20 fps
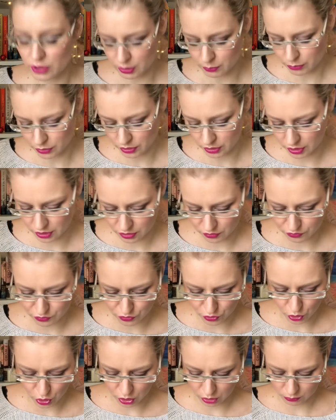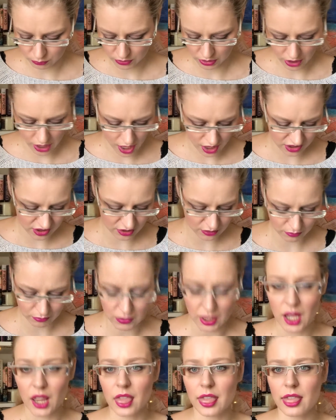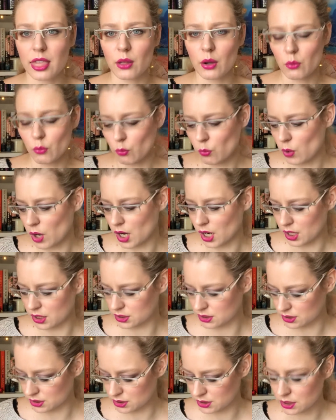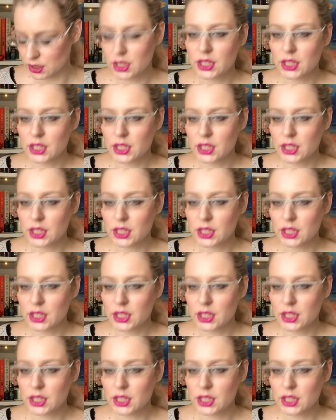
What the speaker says: book from last month was